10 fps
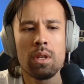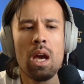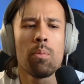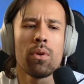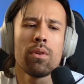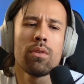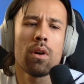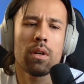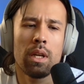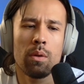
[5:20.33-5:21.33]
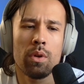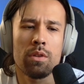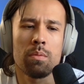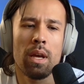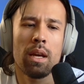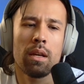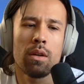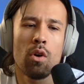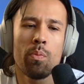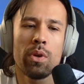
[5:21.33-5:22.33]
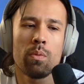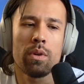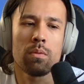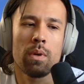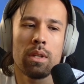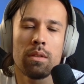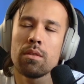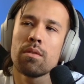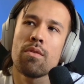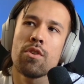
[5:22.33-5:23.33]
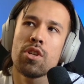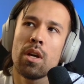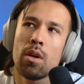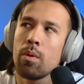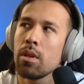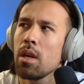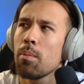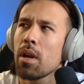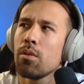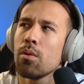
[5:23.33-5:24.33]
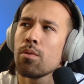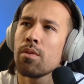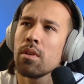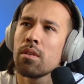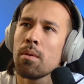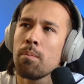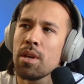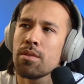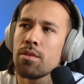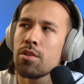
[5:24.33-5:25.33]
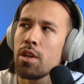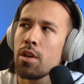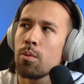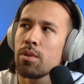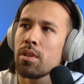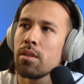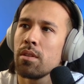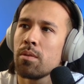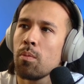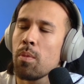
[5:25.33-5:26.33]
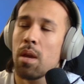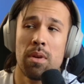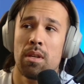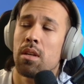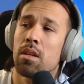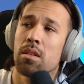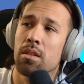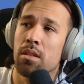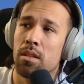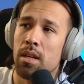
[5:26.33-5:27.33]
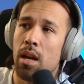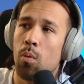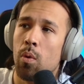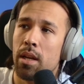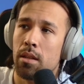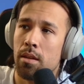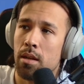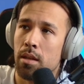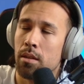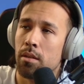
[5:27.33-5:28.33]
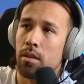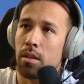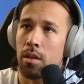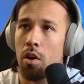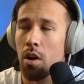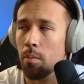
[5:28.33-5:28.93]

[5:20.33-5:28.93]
Yeah, but Dark Nate wears black and Hope he wears white. This is foreshadowing. Yeah, but I don't think the message here was that these. Maybe it is because he's got a white thing in the in the card,